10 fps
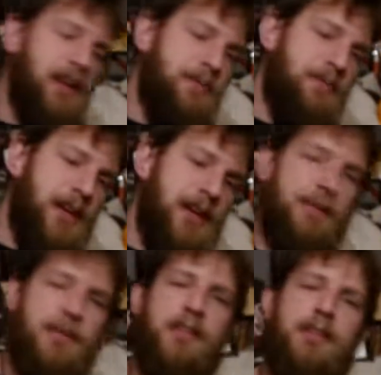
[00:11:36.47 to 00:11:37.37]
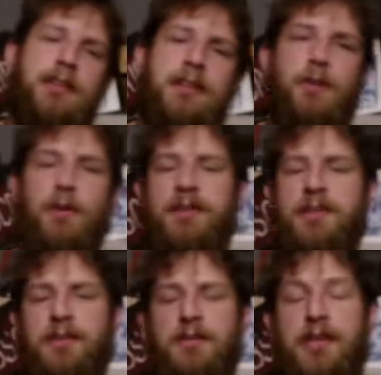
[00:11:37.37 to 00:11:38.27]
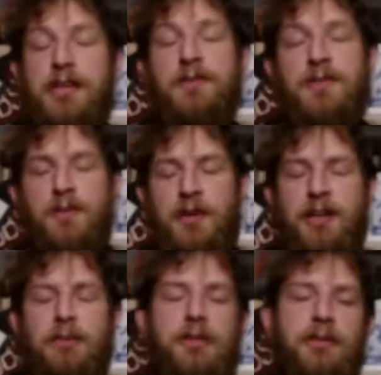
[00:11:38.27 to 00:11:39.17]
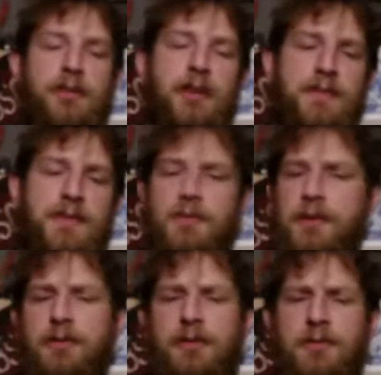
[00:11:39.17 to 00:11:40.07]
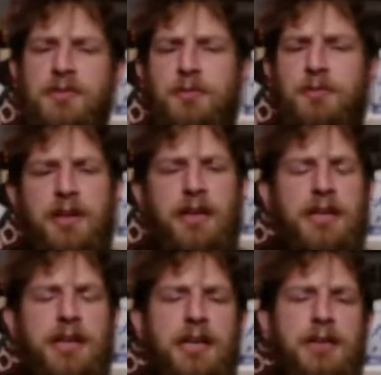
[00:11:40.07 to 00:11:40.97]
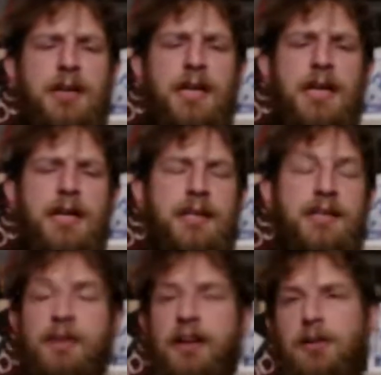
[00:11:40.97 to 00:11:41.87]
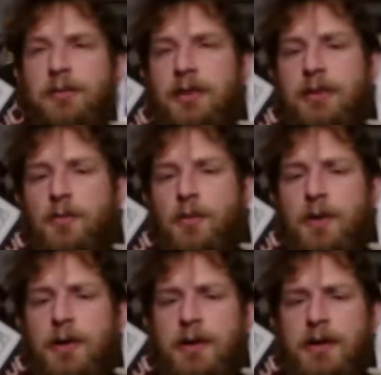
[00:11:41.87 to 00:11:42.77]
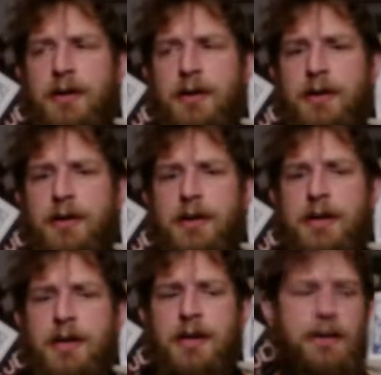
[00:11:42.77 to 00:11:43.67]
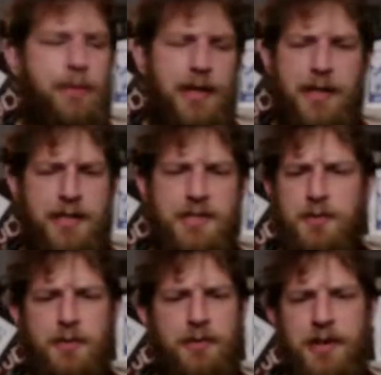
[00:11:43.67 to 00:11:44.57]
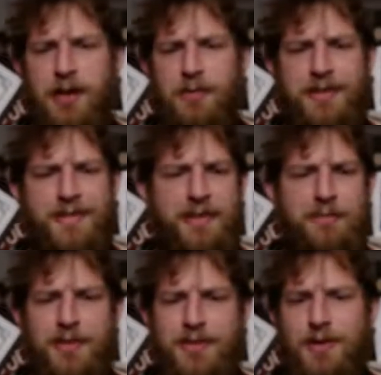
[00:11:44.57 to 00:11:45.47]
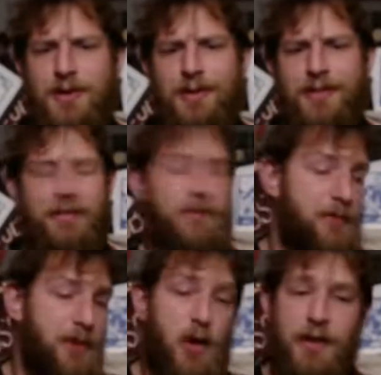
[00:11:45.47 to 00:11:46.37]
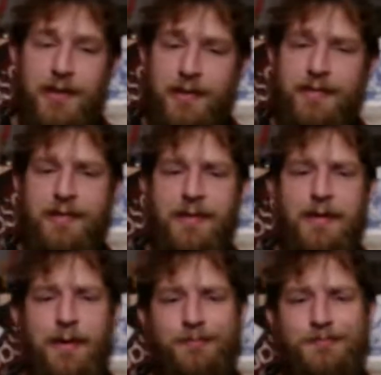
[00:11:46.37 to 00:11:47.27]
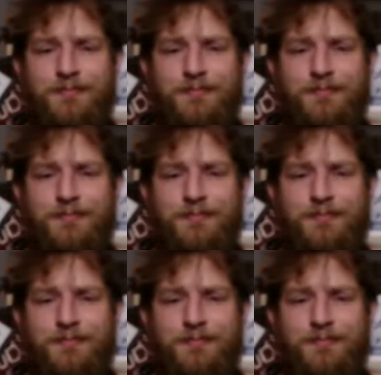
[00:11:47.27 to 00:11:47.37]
guy named Ilya. He used to work out of Baltimore Knife and Sword. I don't know where he's working at now. Doesn't make armor anymore. He made like 2 or 3 helmets and a bunch of gauntlets. He made my gauntlets, and